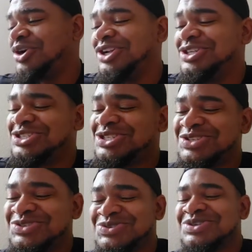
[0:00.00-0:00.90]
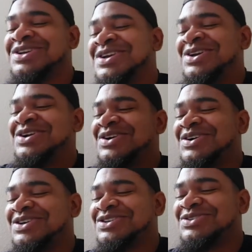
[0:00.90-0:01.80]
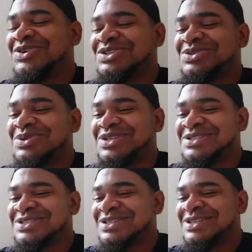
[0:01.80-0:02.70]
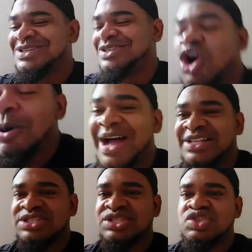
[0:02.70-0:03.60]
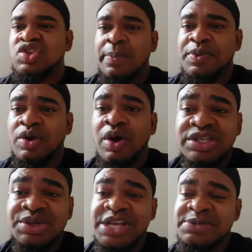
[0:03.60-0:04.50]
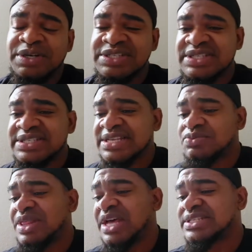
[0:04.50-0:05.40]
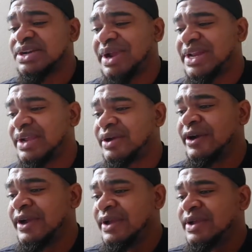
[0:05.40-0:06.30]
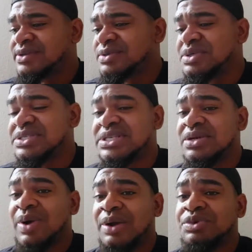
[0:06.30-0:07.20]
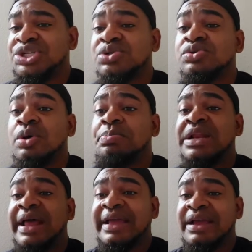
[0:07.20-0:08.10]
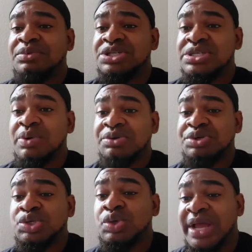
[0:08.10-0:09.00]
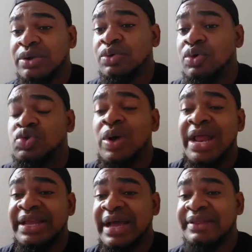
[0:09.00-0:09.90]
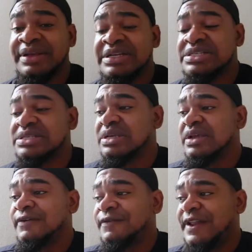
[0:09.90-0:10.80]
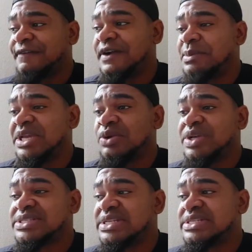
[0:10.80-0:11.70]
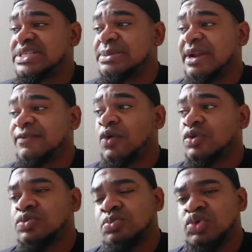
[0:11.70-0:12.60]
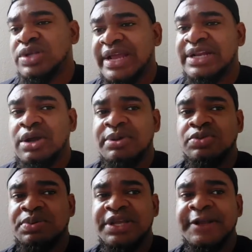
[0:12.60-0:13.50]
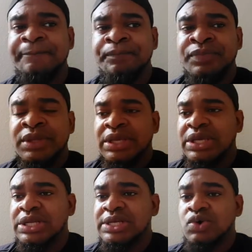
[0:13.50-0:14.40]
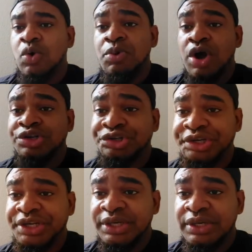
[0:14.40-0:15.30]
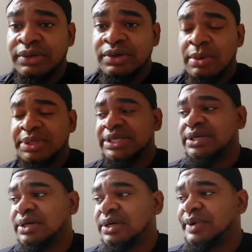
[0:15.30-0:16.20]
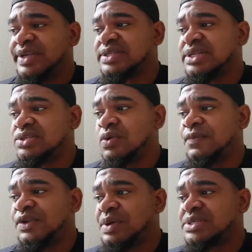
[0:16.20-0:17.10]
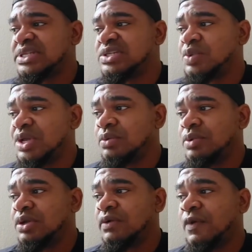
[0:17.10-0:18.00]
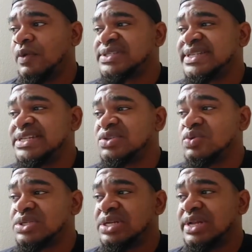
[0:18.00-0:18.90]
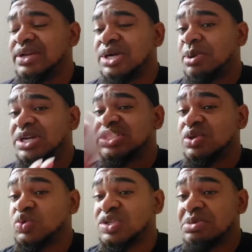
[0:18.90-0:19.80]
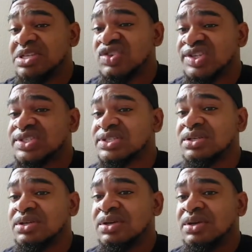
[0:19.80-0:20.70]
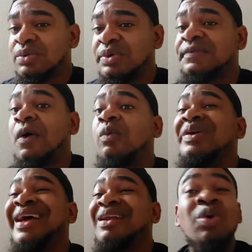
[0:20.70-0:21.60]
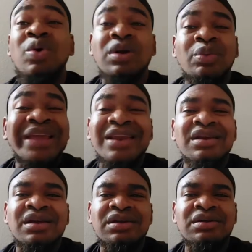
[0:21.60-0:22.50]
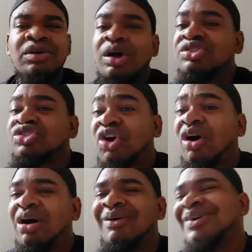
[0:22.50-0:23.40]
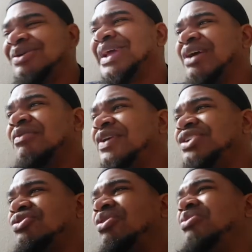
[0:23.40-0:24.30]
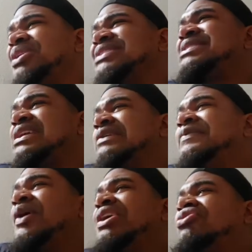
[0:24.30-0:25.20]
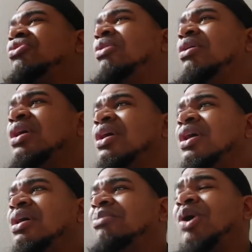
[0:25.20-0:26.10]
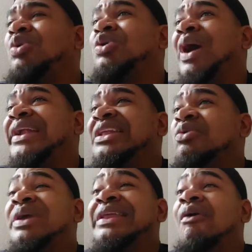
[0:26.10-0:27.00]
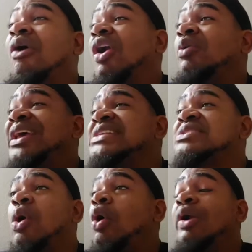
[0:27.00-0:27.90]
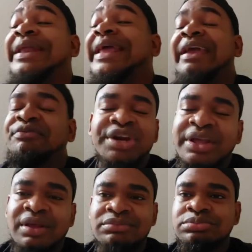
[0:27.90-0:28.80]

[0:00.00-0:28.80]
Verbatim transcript: Continue. all your dirty ways. No man, stop your dirty ways, brothers and sisters. With that said, right there. So we see what we should not be like, and we see what we should like. Kudos to Alec Afanis for definitely making the West Indies team, and of course, most likely coming to play in his home country, Dominica. West Indies, hopefully, West Indies win. We're not for West Indies losing. I don't know what does losing business. We for win alone, win, not draw, or we can go for the draw. We'll settle for a draw. But we want the win always, all day, every day.